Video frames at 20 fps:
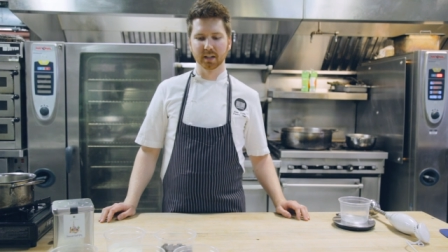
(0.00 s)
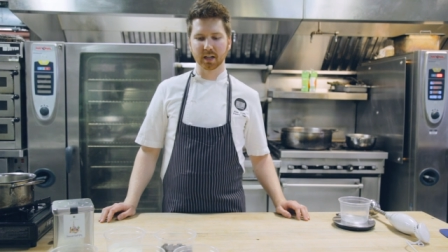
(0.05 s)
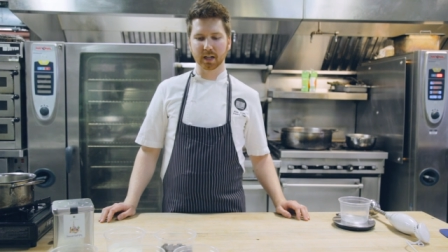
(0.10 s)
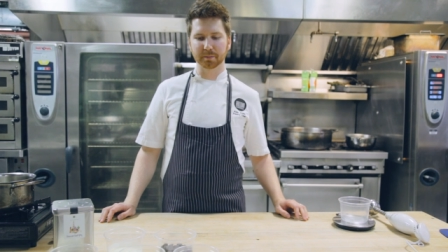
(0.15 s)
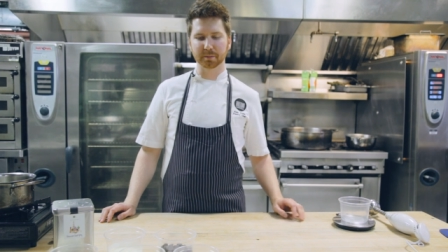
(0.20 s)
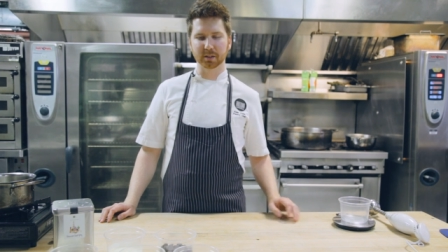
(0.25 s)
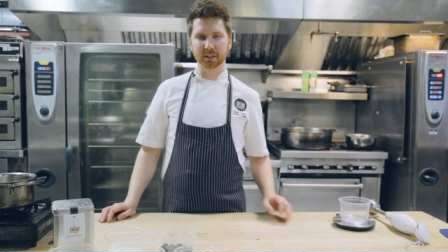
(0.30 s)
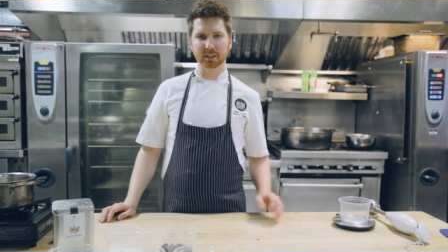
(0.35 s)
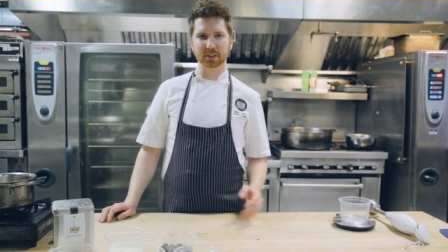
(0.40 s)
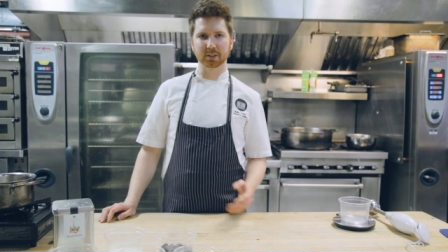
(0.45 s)

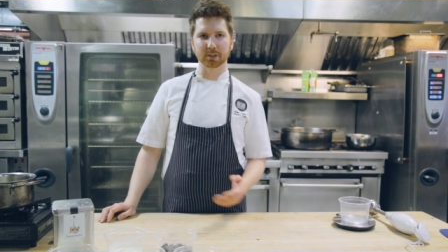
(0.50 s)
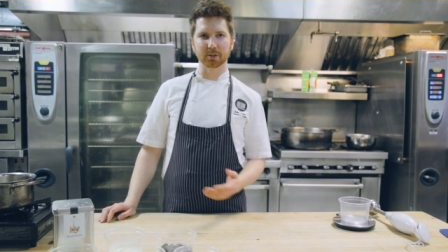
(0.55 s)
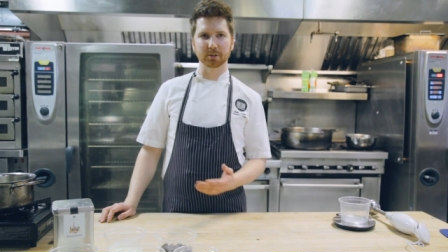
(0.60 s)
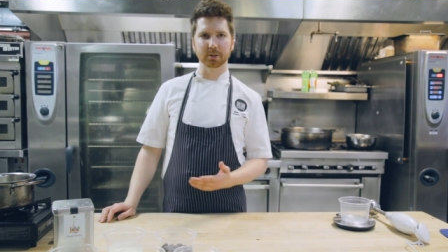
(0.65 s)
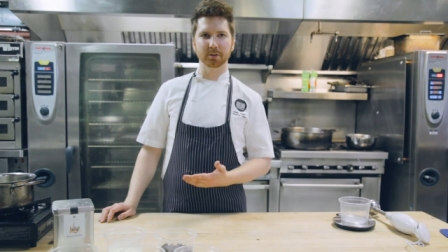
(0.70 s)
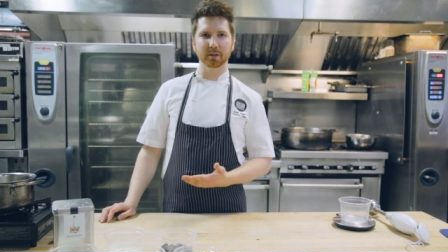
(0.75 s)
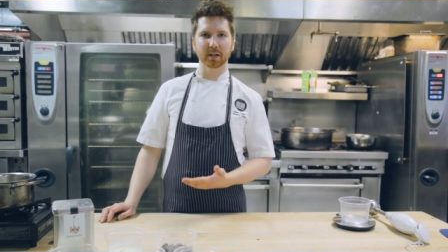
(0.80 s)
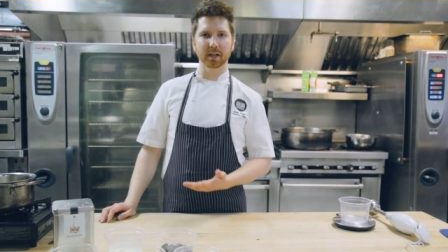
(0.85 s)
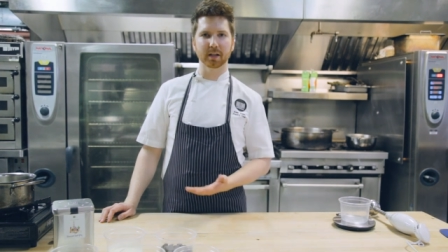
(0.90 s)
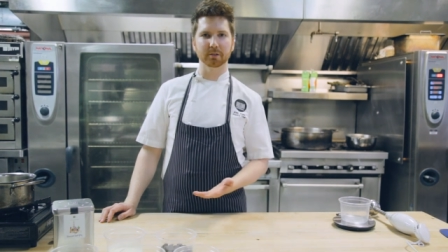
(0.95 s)
I'm going to show
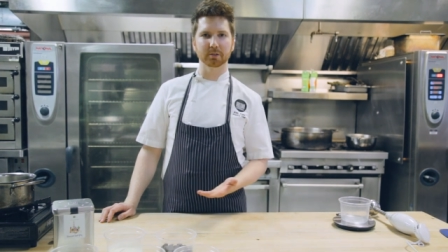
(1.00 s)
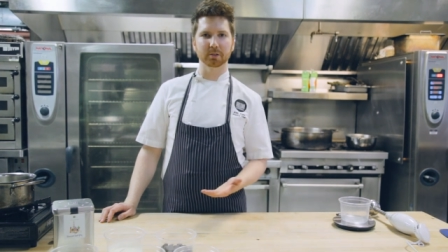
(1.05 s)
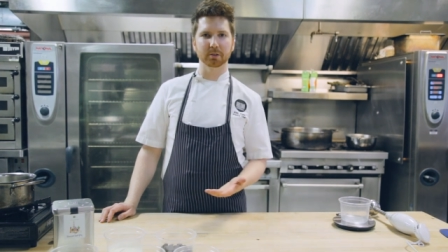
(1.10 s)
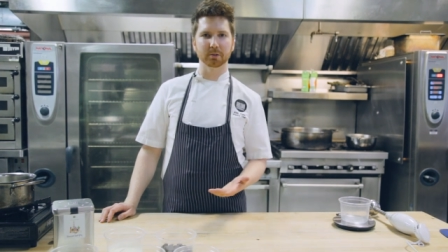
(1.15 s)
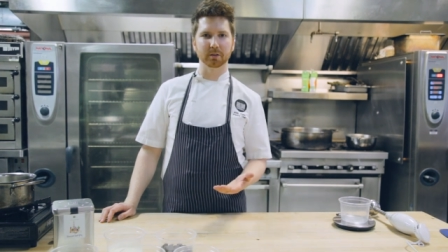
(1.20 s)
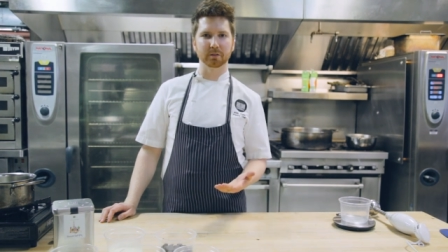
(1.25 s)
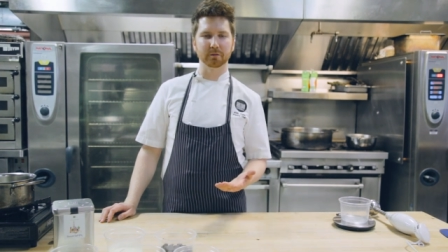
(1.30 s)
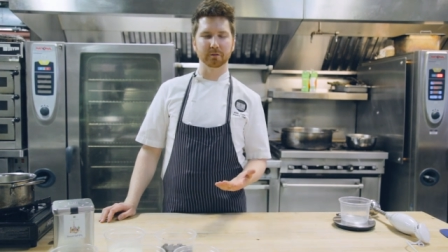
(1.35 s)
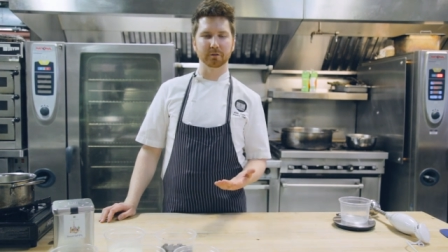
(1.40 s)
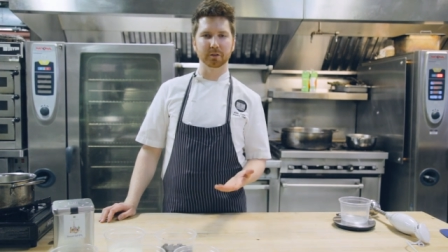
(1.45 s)
you how to
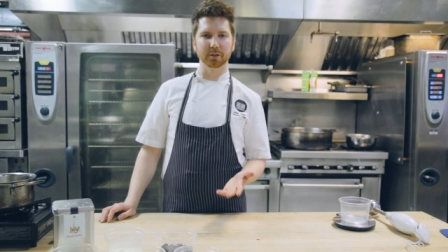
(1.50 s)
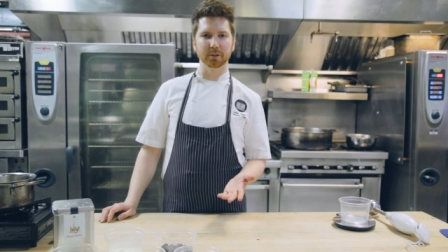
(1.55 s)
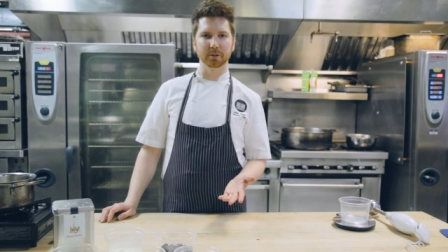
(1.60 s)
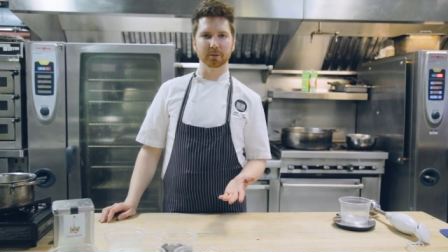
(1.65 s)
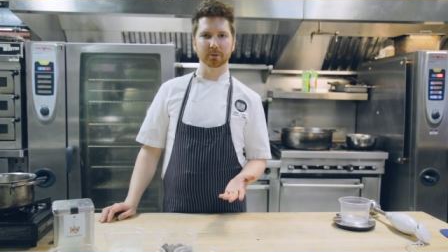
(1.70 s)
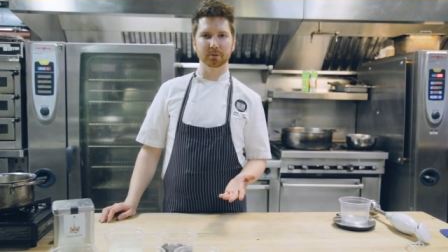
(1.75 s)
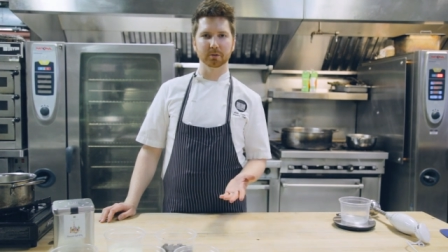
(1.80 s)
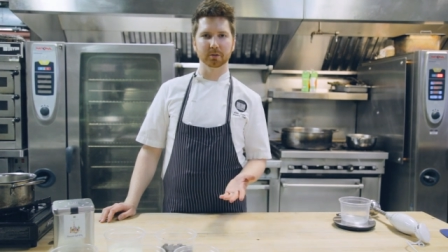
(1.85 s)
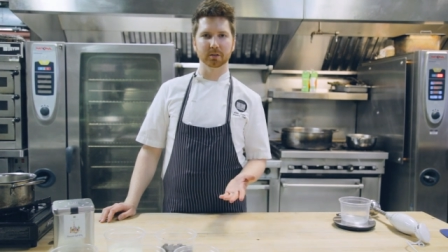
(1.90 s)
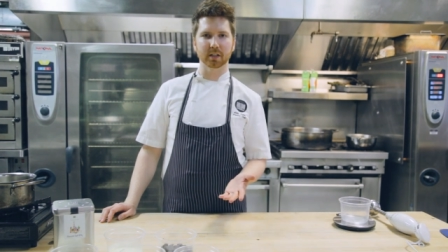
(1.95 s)

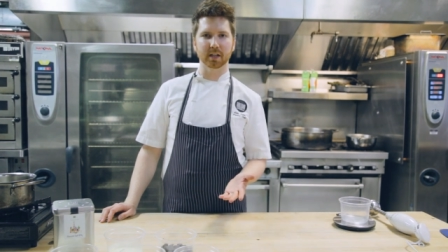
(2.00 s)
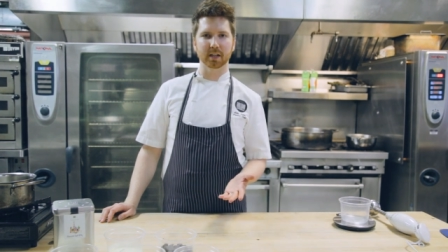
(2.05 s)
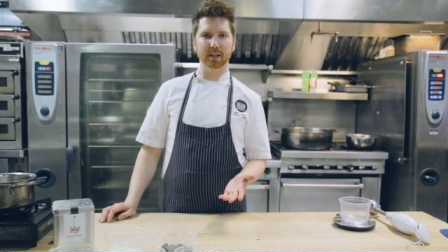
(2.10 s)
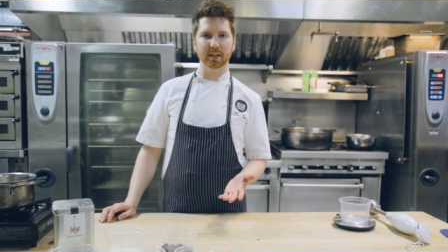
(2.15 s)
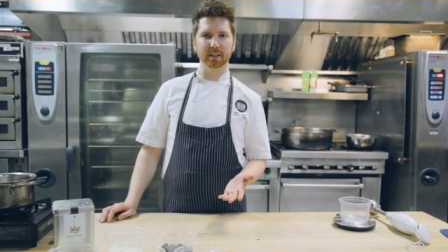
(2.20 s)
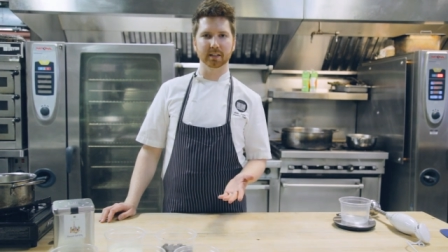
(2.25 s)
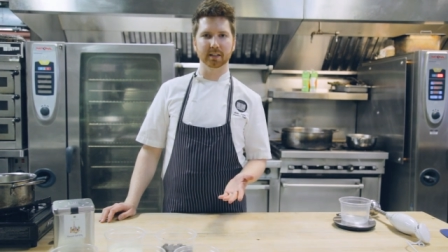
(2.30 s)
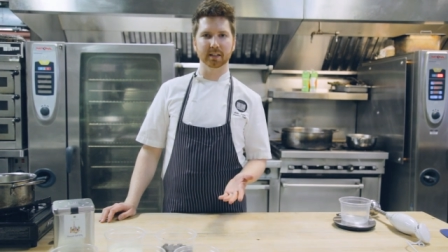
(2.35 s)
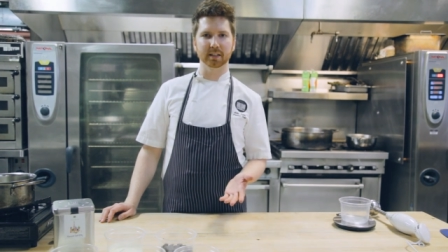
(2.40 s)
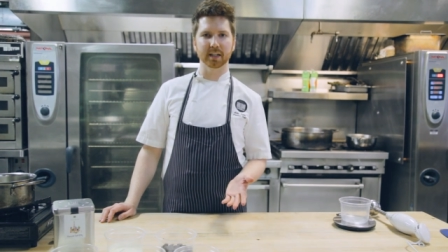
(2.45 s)
infuse
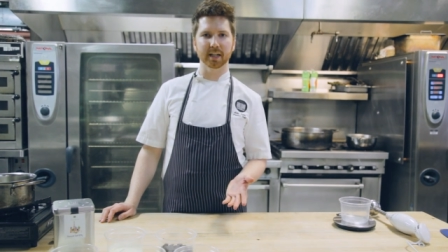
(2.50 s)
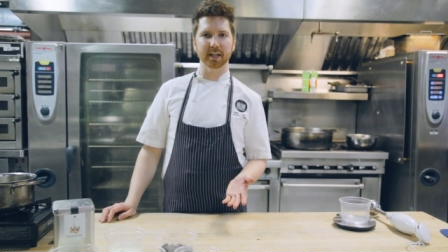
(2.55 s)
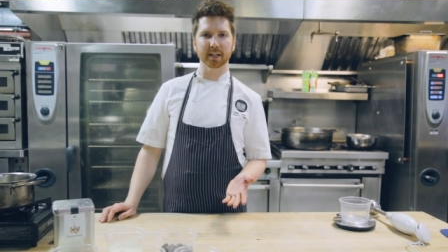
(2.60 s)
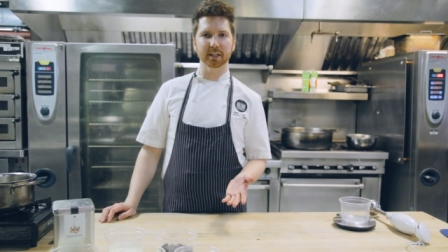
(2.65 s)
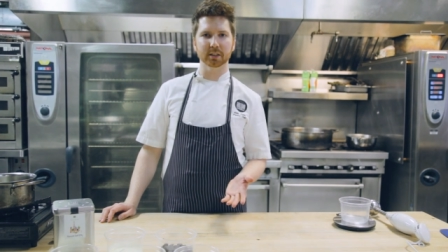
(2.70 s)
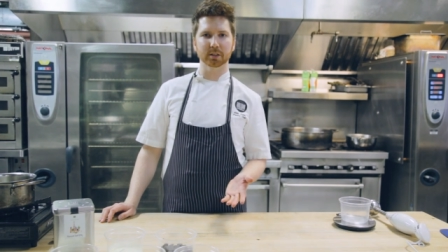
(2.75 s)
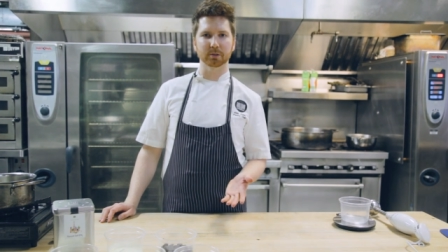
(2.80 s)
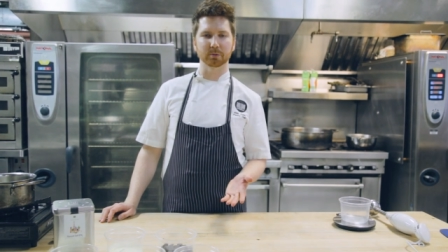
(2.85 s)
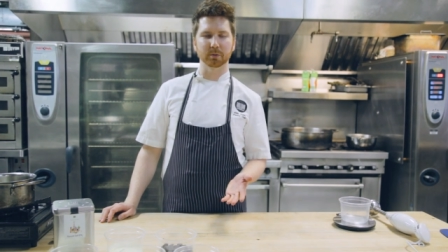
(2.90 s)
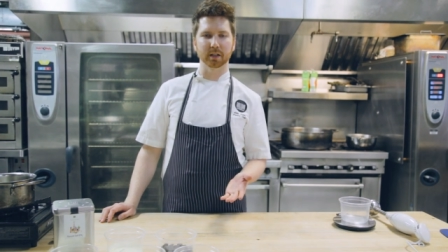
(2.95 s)
uh,
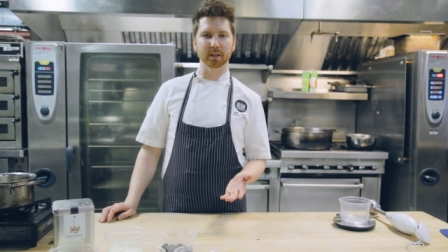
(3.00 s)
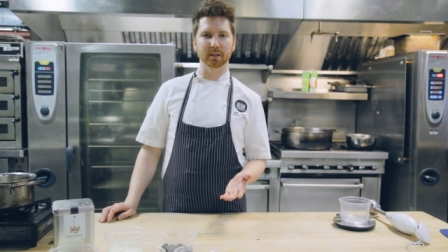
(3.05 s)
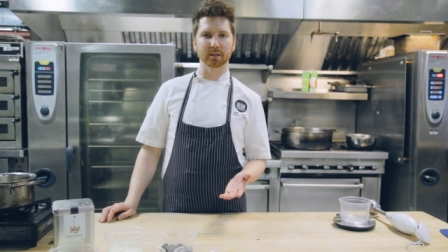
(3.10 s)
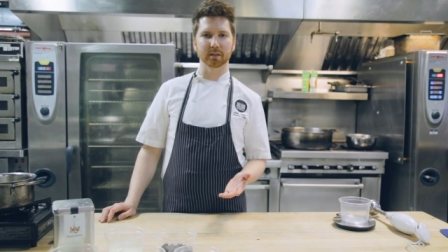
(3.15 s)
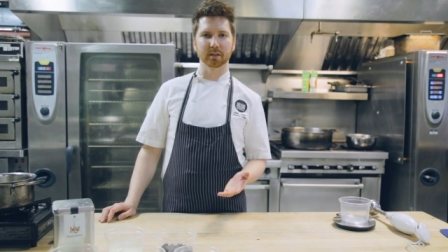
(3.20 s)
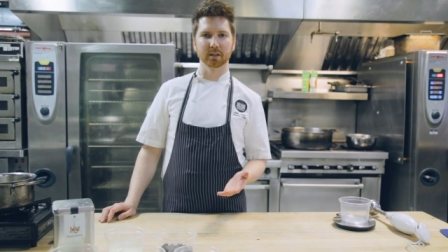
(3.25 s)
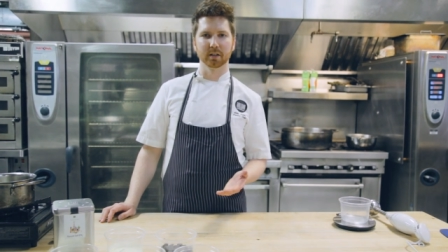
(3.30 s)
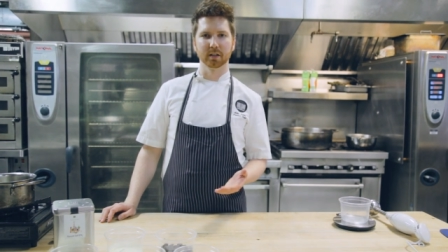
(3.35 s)
ganache with